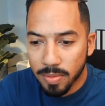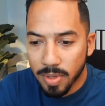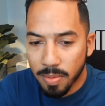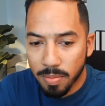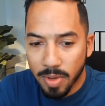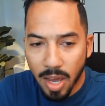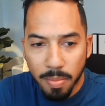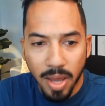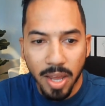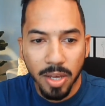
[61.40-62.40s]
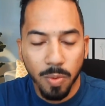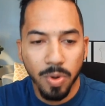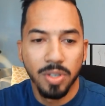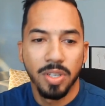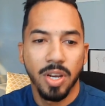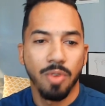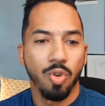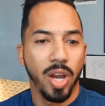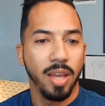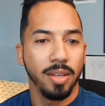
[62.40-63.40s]
in kind of my neck of the woods here in
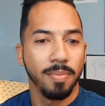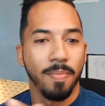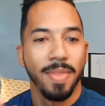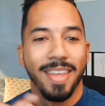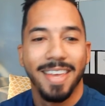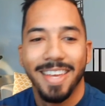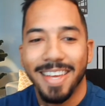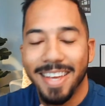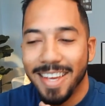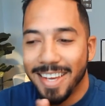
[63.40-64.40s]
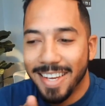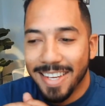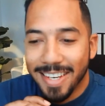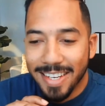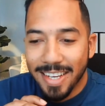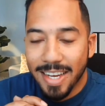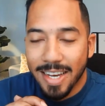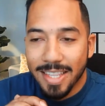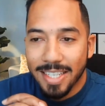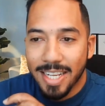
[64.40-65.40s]
Rhode Island. And
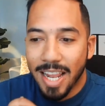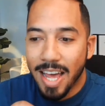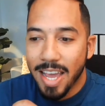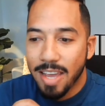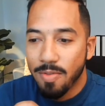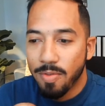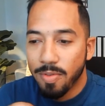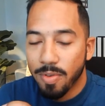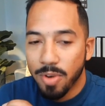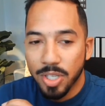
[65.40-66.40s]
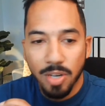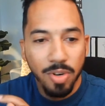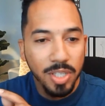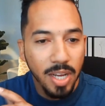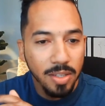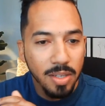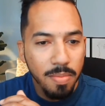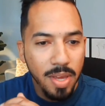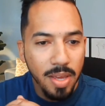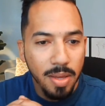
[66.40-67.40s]
this client originally reached out to
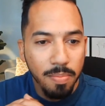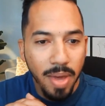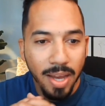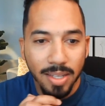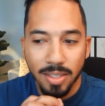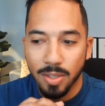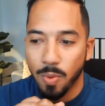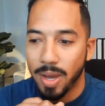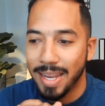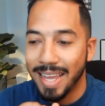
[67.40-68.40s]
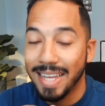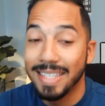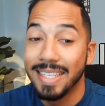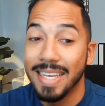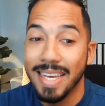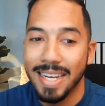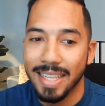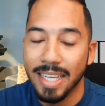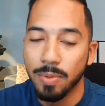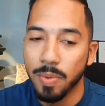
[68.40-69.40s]
me back in 2018,
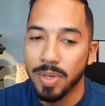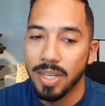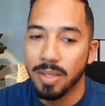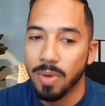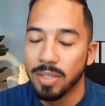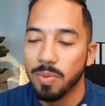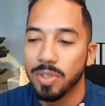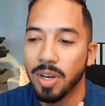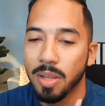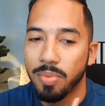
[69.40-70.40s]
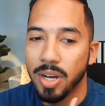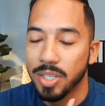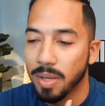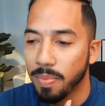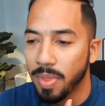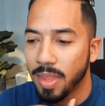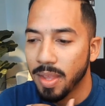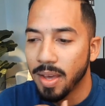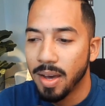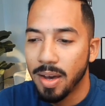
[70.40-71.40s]
and that's when we started the project.
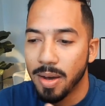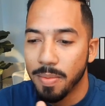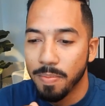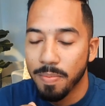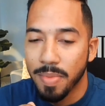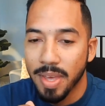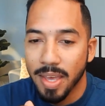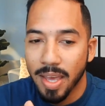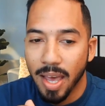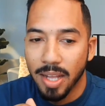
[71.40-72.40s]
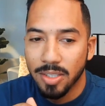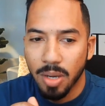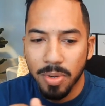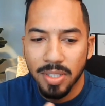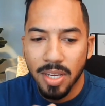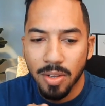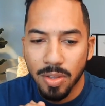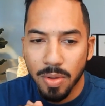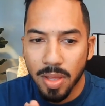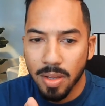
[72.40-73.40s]
And so I'm going to take you
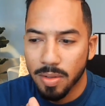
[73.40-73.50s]
through